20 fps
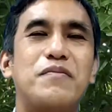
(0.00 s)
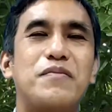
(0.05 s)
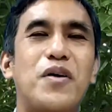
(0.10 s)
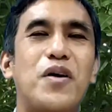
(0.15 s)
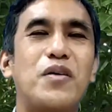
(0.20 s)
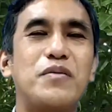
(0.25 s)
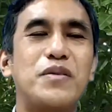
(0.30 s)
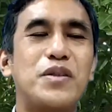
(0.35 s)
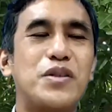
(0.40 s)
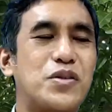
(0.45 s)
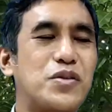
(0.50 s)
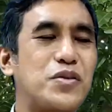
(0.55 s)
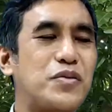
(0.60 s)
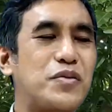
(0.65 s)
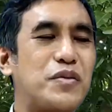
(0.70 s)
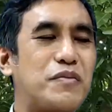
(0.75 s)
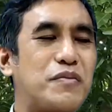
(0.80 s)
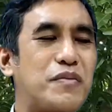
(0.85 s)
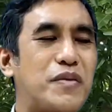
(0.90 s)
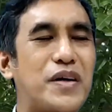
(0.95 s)
moments to
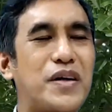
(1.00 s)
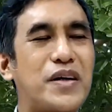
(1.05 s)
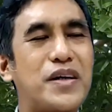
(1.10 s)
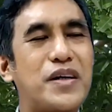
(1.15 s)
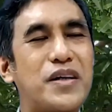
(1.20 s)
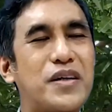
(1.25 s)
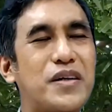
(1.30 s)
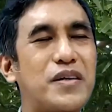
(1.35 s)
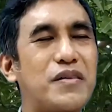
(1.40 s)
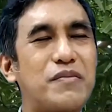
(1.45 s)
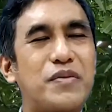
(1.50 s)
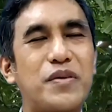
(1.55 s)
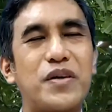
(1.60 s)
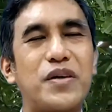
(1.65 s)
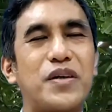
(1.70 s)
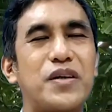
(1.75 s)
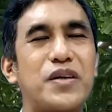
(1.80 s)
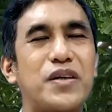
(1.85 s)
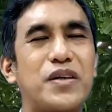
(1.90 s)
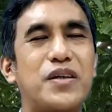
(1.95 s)

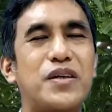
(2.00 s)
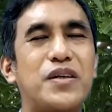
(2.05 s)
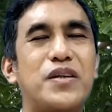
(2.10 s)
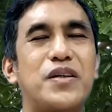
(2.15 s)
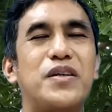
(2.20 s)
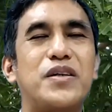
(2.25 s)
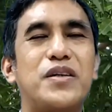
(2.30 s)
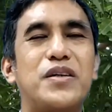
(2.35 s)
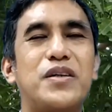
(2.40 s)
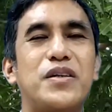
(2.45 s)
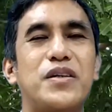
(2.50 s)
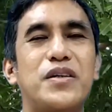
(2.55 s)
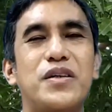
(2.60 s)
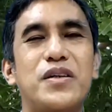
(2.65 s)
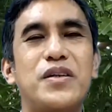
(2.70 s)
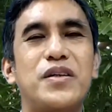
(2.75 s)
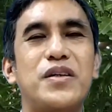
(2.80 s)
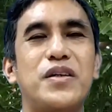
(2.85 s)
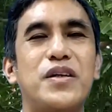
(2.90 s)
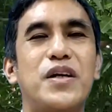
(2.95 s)
remember.
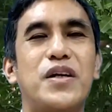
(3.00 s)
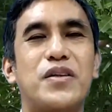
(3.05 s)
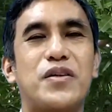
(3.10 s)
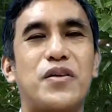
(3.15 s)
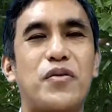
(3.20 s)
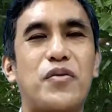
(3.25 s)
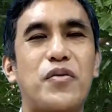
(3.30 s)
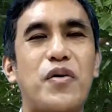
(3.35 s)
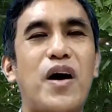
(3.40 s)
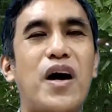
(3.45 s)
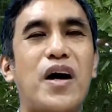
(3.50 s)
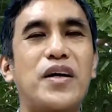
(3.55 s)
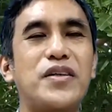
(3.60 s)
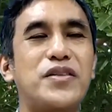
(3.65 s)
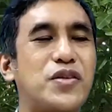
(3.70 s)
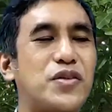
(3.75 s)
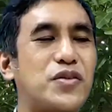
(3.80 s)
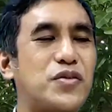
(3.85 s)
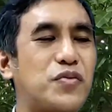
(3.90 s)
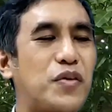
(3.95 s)
The
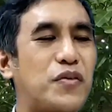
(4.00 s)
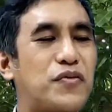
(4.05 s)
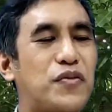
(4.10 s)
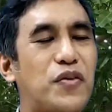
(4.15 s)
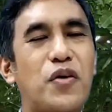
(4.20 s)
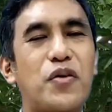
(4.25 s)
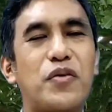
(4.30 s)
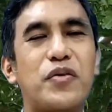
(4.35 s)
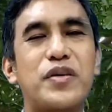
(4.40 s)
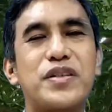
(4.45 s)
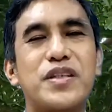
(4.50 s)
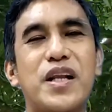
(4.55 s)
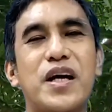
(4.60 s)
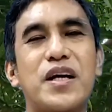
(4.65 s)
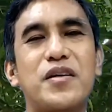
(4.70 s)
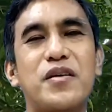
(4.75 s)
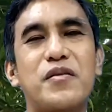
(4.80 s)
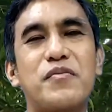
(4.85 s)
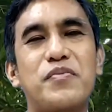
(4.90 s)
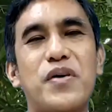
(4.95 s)
righteous will flourish
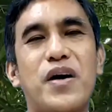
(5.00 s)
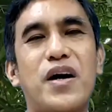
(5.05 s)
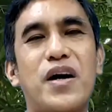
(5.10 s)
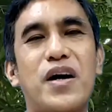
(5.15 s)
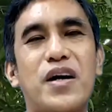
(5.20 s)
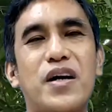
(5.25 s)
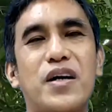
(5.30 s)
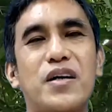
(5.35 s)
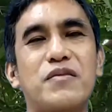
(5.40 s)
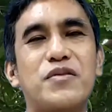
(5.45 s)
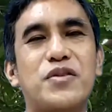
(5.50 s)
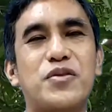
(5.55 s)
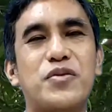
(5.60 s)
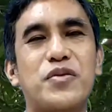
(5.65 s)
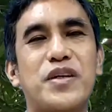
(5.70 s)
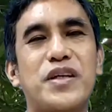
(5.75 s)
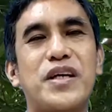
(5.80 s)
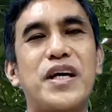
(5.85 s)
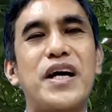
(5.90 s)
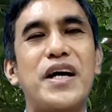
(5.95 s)
like a palm
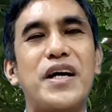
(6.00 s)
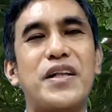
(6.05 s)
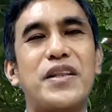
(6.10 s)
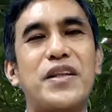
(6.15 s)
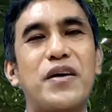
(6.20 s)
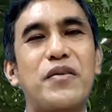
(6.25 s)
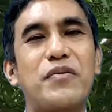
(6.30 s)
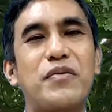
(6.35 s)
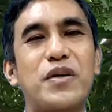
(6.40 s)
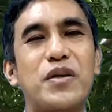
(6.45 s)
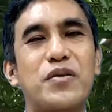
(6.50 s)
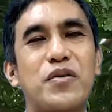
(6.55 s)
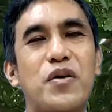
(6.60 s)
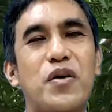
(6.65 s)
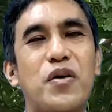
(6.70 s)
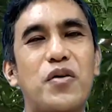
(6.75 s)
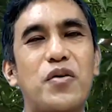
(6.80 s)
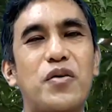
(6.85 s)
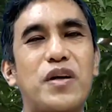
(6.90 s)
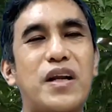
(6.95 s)
tree. They will
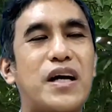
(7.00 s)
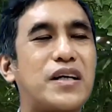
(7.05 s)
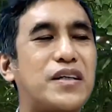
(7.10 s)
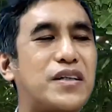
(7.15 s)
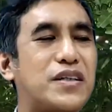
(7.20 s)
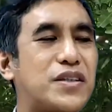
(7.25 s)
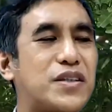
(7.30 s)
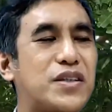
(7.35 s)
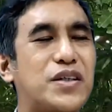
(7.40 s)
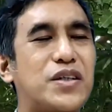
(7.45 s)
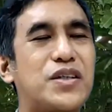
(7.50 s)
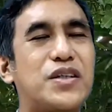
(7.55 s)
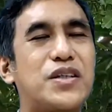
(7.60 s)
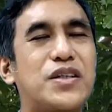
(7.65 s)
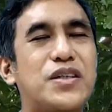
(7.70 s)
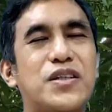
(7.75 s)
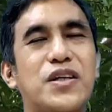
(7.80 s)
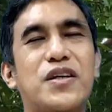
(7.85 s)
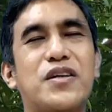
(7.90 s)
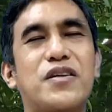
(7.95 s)
grow like a
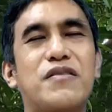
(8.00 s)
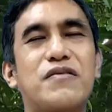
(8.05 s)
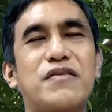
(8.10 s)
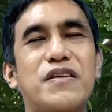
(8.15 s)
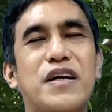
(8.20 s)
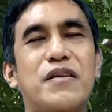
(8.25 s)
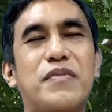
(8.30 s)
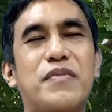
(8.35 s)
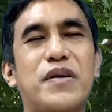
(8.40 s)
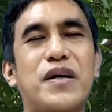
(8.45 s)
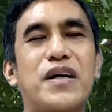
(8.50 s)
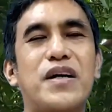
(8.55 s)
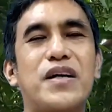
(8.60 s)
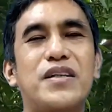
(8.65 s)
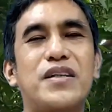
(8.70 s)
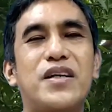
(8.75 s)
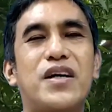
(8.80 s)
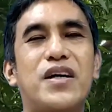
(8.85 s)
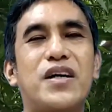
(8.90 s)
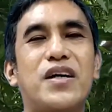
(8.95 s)
cedar of
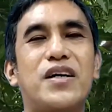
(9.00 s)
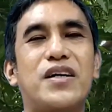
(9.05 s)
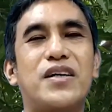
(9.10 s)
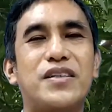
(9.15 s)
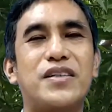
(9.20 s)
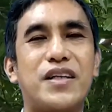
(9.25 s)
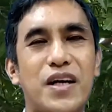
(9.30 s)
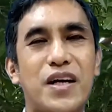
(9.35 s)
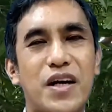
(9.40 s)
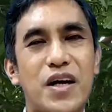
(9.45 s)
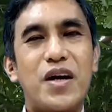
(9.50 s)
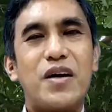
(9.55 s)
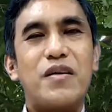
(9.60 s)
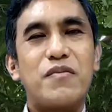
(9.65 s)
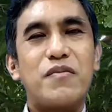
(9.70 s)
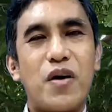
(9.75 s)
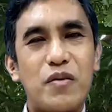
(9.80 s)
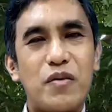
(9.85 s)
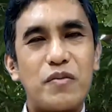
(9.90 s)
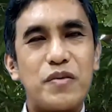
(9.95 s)
Lebanon.
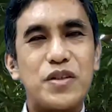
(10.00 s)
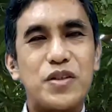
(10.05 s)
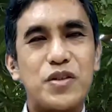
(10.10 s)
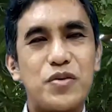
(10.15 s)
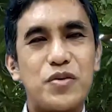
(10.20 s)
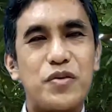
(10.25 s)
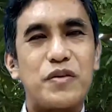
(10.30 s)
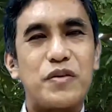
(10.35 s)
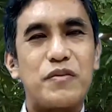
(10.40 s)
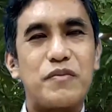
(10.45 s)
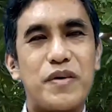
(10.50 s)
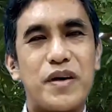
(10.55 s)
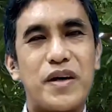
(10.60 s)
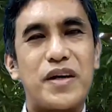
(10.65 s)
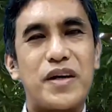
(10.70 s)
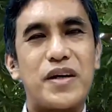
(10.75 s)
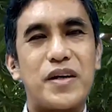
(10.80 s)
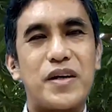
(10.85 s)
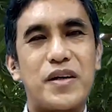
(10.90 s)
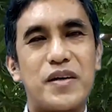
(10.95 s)
Moments to
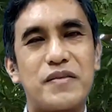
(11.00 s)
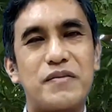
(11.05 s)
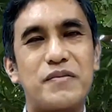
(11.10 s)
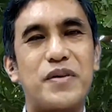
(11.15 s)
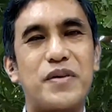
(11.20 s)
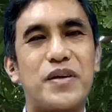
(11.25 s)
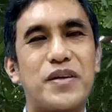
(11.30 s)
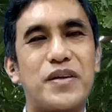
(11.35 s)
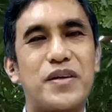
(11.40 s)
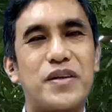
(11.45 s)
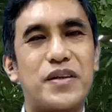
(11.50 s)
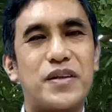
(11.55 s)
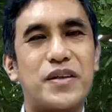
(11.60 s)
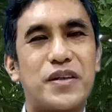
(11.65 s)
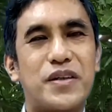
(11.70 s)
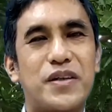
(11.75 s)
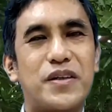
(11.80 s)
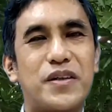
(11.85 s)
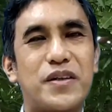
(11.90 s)
remember,